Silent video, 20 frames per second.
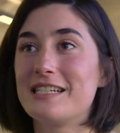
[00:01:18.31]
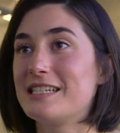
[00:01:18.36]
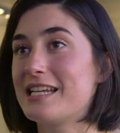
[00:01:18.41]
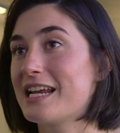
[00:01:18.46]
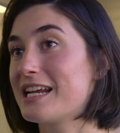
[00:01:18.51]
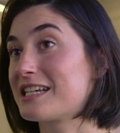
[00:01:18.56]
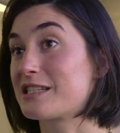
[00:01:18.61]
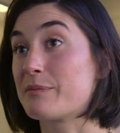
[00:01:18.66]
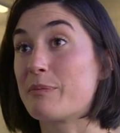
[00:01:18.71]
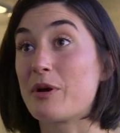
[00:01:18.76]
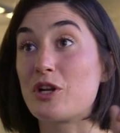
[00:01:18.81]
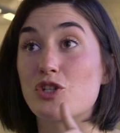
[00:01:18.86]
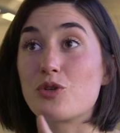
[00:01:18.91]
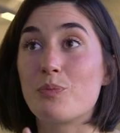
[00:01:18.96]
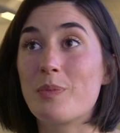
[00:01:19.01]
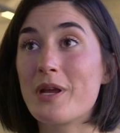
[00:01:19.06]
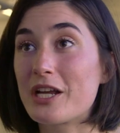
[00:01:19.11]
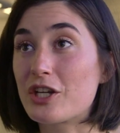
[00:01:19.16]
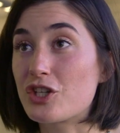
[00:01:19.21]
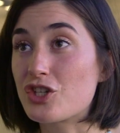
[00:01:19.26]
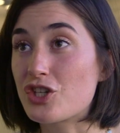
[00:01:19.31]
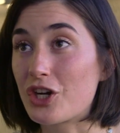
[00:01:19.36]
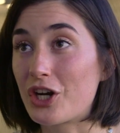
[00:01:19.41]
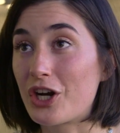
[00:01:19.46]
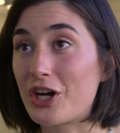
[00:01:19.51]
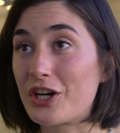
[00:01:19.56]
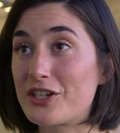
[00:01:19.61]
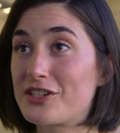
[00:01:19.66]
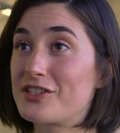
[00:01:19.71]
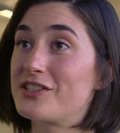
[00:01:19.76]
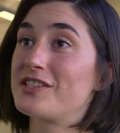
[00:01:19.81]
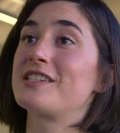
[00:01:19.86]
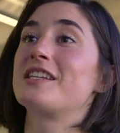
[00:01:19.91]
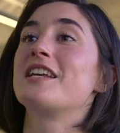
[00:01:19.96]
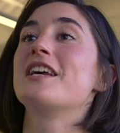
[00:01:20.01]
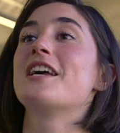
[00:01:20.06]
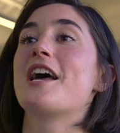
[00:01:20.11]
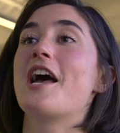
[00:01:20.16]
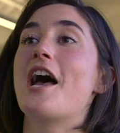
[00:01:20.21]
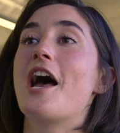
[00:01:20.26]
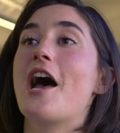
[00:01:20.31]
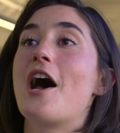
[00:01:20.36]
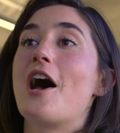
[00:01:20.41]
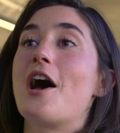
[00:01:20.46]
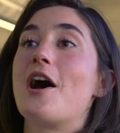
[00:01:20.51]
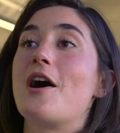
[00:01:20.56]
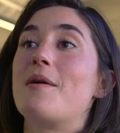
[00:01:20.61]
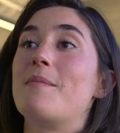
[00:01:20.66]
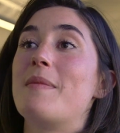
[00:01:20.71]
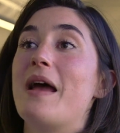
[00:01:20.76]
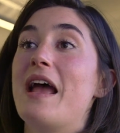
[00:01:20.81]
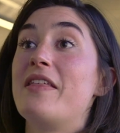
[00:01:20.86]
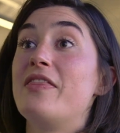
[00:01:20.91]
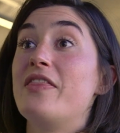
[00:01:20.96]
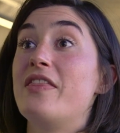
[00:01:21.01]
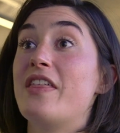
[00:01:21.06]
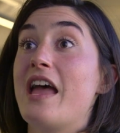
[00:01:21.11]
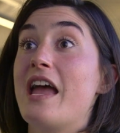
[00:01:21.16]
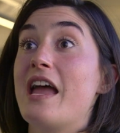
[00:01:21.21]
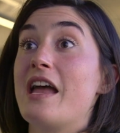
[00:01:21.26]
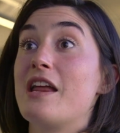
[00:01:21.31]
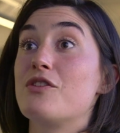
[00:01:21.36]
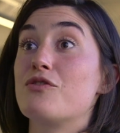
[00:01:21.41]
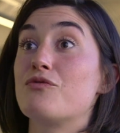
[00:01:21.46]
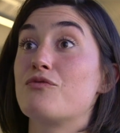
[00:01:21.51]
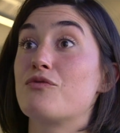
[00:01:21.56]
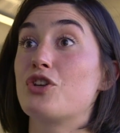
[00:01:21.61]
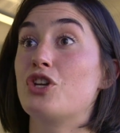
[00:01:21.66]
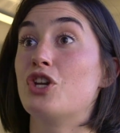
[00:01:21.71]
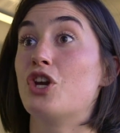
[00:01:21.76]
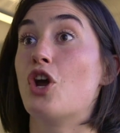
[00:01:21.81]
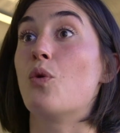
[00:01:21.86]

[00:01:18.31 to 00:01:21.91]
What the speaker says: takes a bunch of pictures, and then